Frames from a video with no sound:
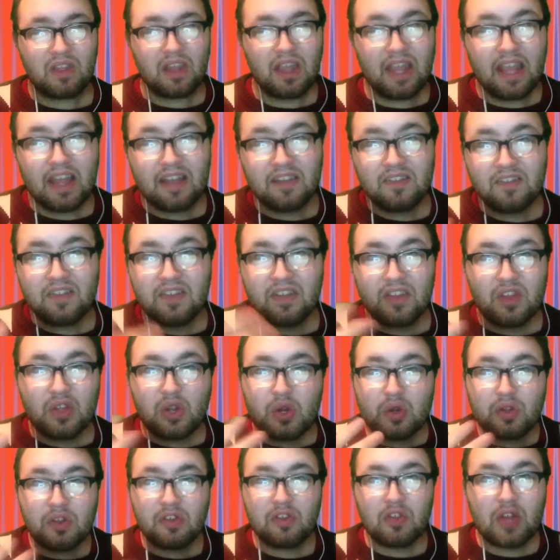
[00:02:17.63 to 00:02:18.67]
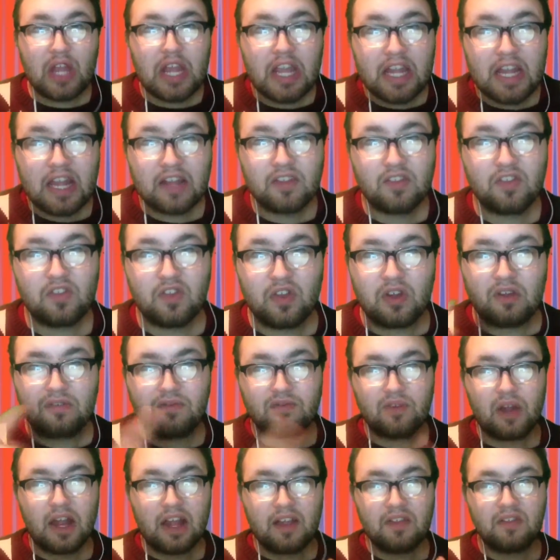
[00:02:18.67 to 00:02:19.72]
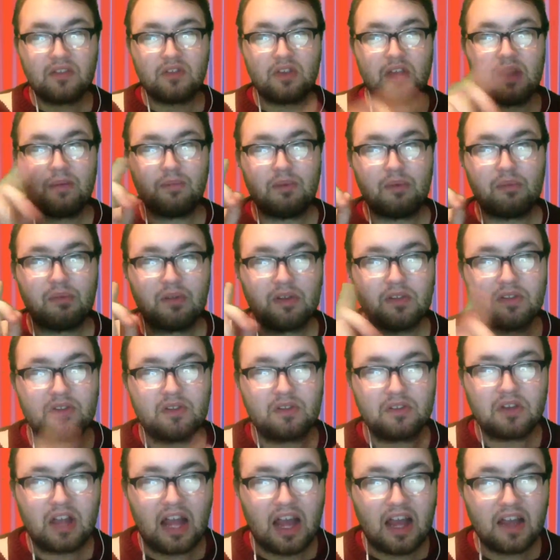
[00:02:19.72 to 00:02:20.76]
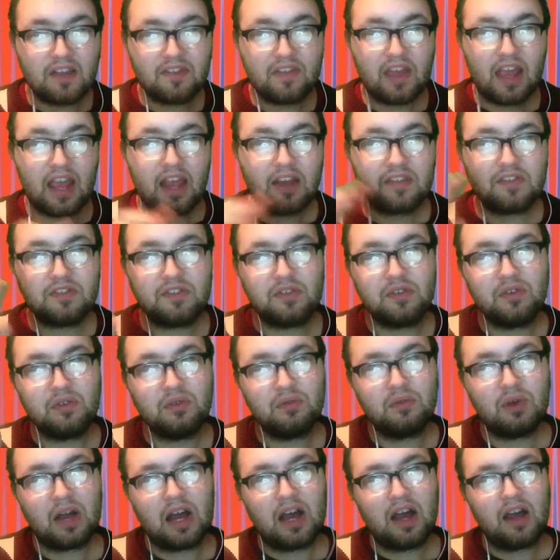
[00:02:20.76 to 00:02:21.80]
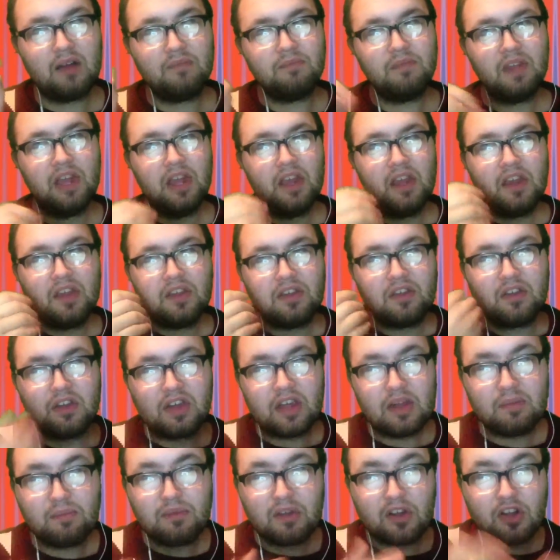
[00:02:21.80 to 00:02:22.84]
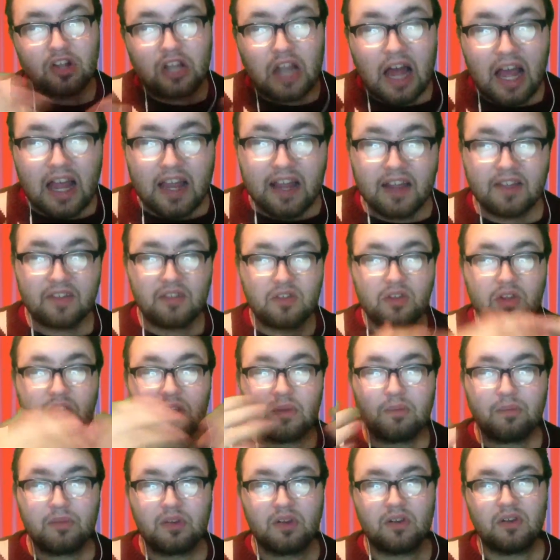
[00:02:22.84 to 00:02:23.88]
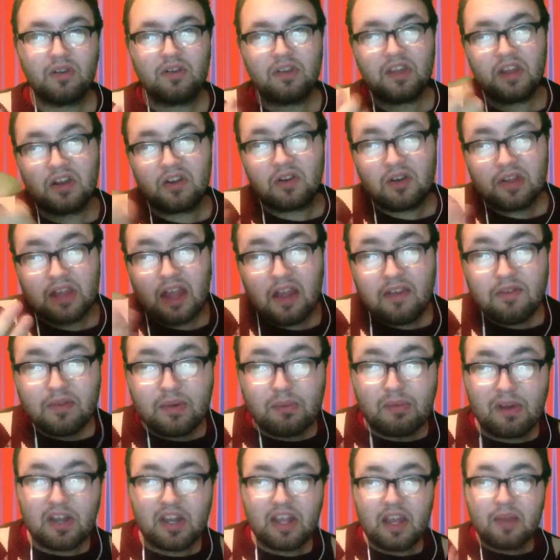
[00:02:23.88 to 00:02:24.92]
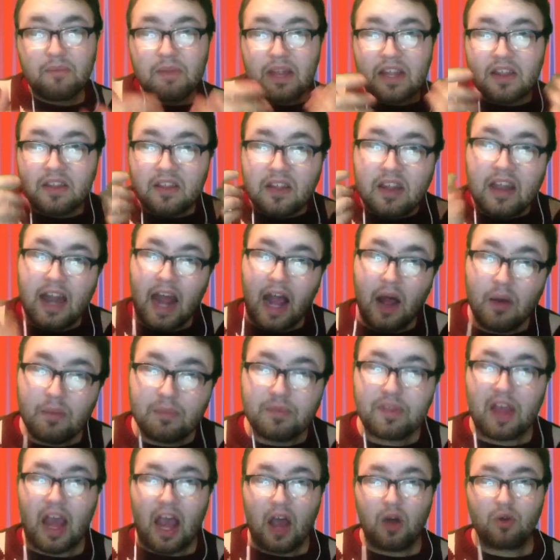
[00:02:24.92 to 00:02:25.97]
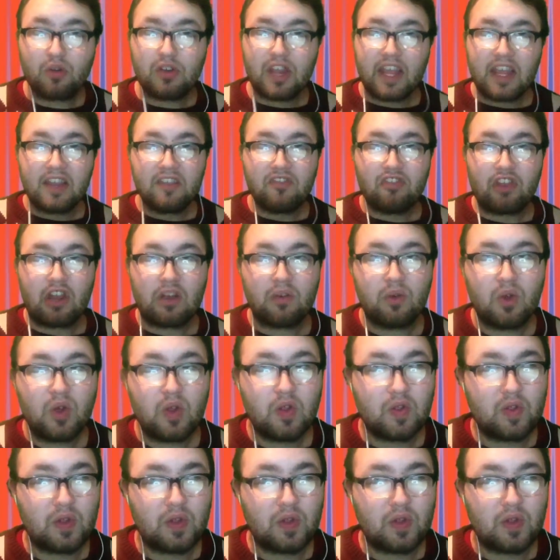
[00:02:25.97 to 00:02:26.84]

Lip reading: And, you know, you stay connected to your friends, you keep your personal contacts, you keep your clients, you keep your, you know, everybody. I mean, it helps out in general.